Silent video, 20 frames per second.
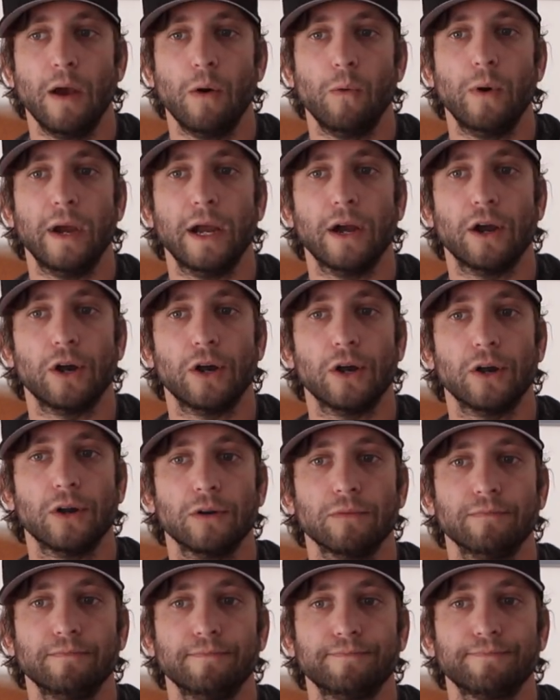
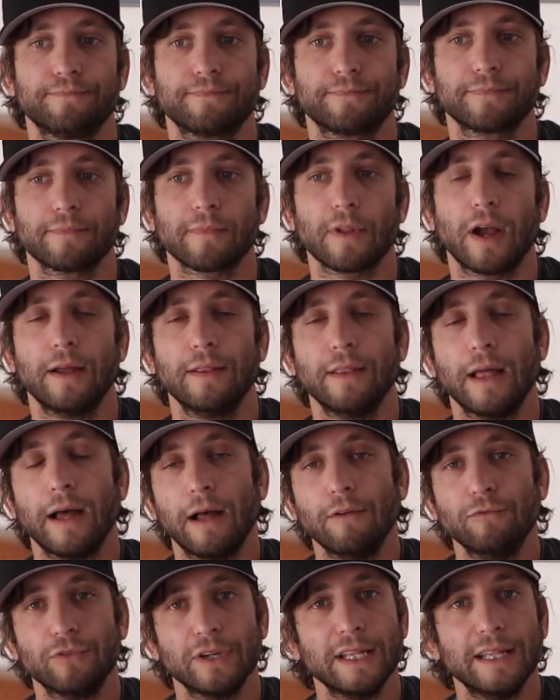where
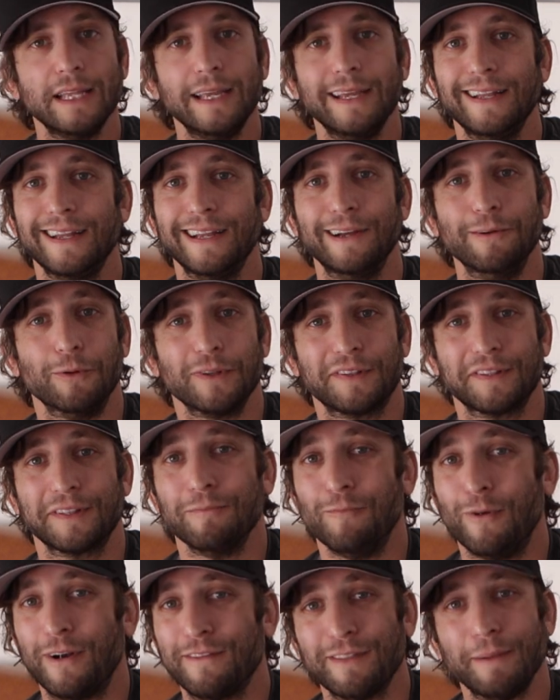really it was
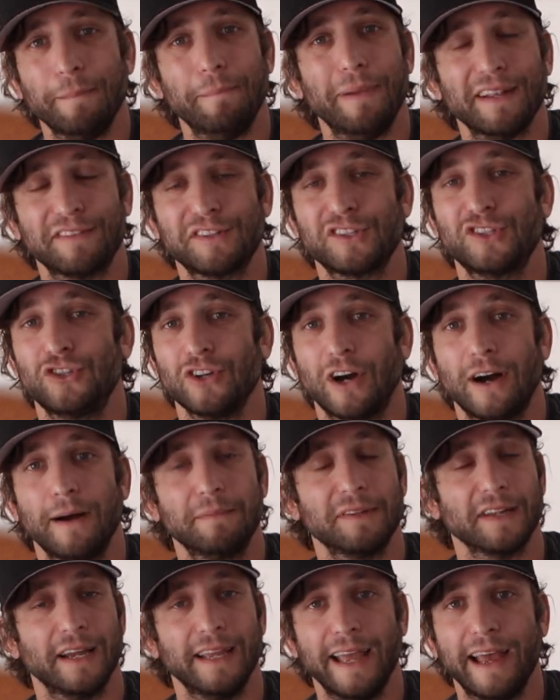one of the best
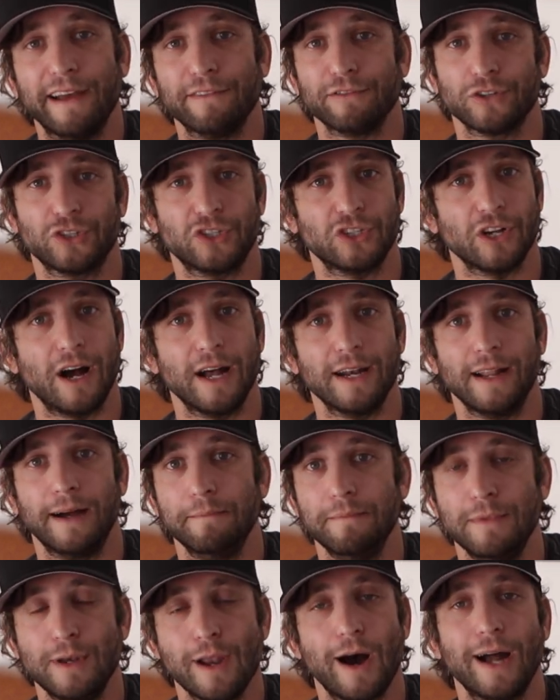jobs I ever shot.
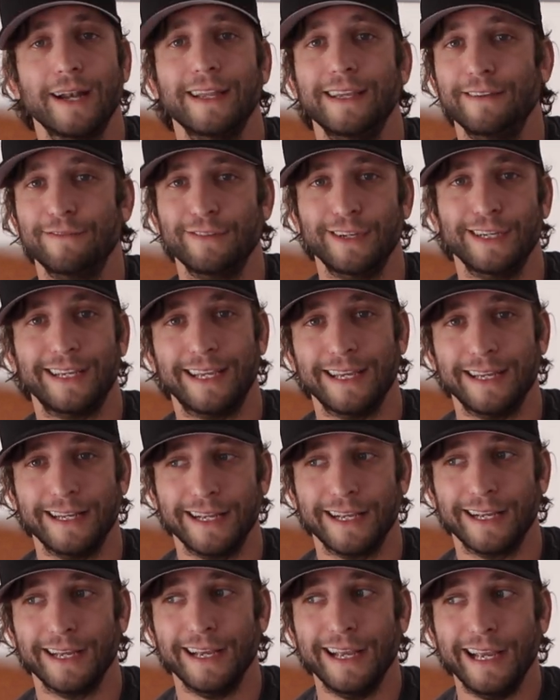I'm not even
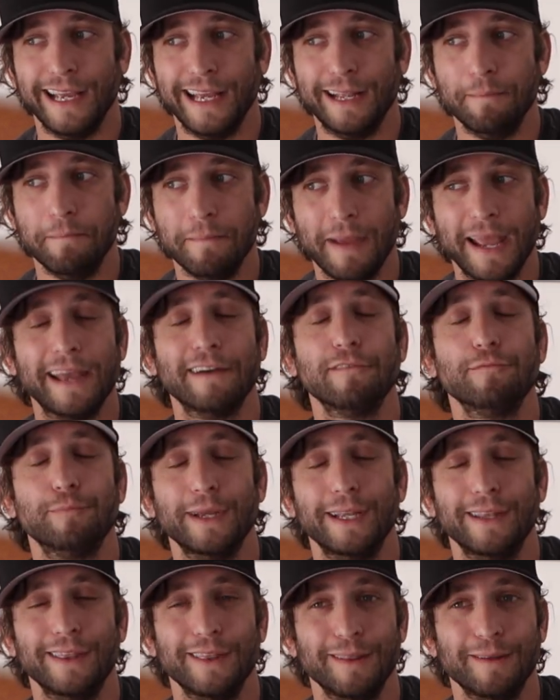kidding. It may have
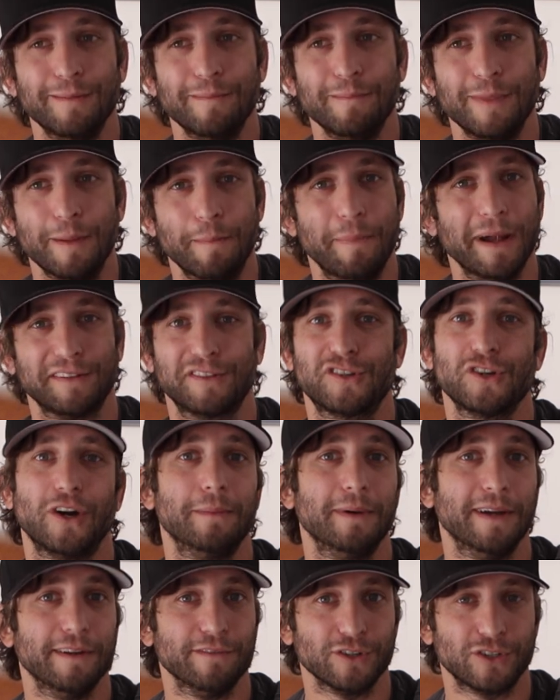been the best
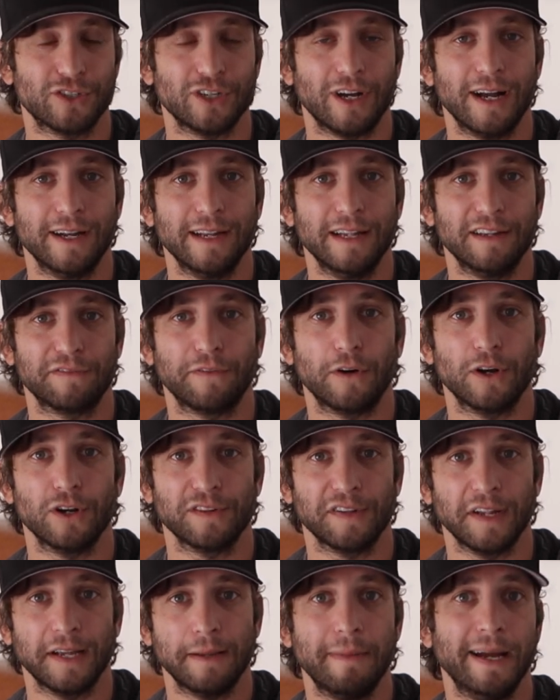job I ever shot as far
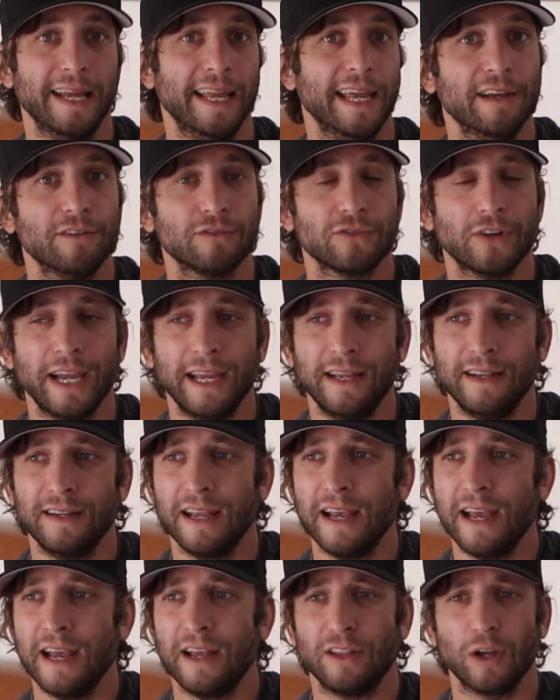as like my hit
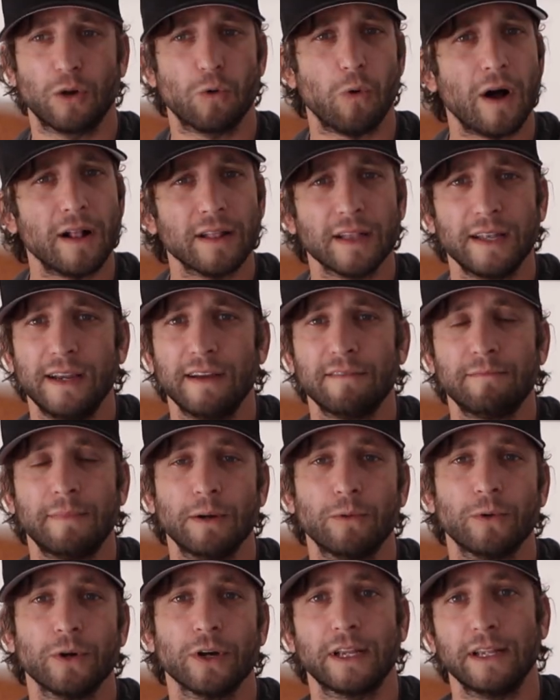rate, the quality of
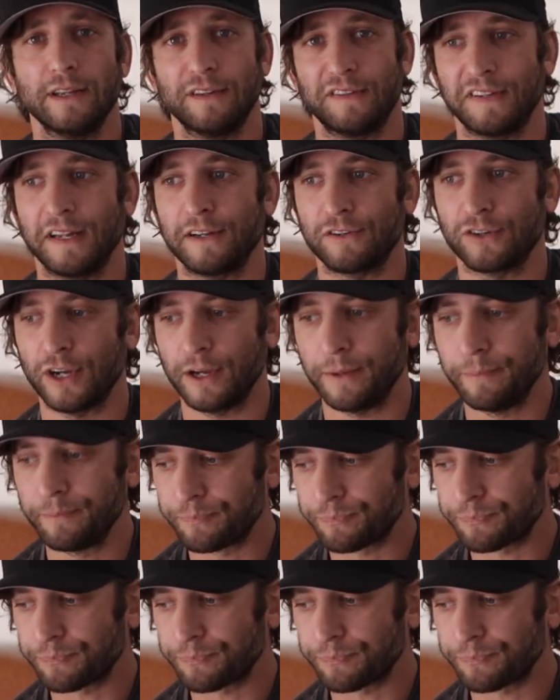my work, et cetera.